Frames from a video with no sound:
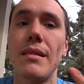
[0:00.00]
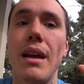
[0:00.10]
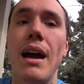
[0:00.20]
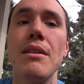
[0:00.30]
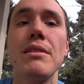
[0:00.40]

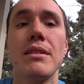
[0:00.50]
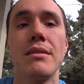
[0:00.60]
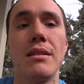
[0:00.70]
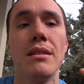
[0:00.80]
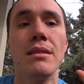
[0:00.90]
having
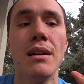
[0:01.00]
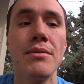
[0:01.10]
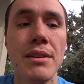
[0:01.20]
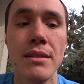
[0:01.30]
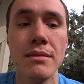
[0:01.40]
a
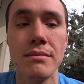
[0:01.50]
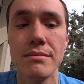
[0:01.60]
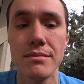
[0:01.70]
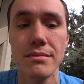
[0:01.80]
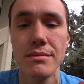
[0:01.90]

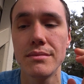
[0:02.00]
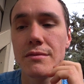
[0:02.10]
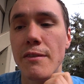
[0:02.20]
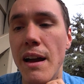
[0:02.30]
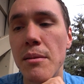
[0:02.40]
loving
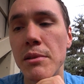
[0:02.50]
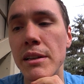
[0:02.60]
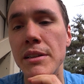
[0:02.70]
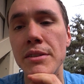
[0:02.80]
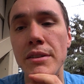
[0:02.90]

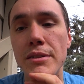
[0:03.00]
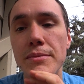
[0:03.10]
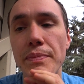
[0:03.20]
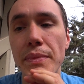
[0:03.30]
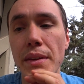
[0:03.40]
family, you know?
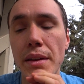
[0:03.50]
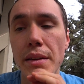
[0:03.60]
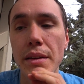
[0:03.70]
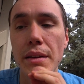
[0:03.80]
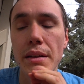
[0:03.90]

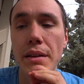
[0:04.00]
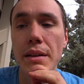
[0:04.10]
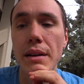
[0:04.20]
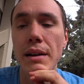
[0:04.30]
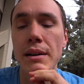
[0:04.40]

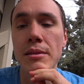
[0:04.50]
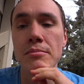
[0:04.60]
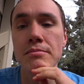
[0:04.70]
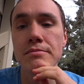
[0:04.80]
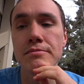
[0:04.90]

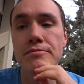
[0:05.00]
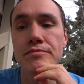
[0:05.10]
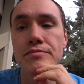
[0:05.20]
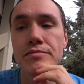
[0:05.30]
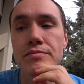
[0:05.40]
Um,
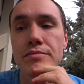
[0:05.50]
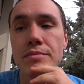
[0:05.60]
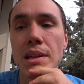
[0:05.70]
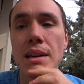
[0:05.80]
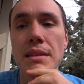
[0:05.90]

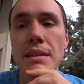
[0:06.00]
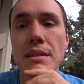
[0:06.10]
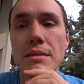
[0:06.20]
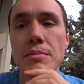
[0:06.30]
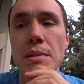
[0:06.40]
but I
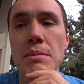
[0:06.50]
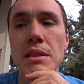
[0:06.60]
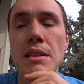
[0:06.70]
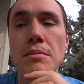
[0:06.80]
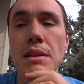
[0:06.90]
think maybe
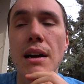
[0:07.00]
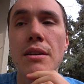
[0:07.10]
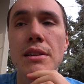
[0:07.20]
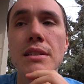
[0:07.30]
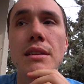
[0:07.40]
deep
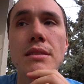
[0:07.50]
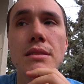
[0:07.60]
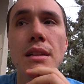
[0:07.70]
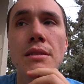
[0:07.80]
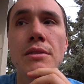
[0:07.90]
down he
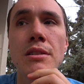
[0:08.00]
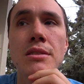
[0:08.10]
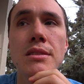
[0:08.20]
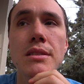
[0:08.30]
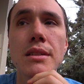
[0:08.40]
does love
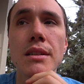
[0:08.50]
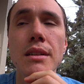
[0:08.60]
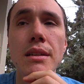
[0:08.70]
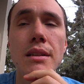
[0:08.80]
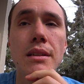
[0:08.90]
us,
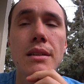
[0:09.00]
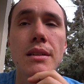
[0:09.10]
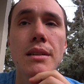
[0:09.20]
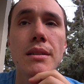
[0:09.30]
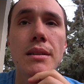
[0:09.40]

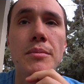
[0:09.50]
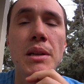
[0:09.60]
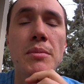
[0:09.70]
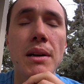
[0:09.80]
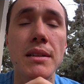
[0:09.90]
me
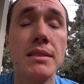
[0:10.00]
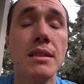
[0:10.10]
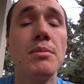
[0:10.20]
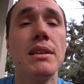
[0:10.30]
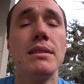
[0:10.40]
and my
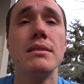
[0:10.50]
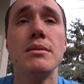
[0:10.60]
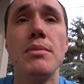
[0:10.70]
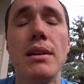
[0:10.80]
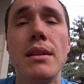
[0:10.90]
siblings,
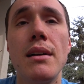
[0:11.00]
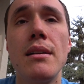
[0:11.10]
but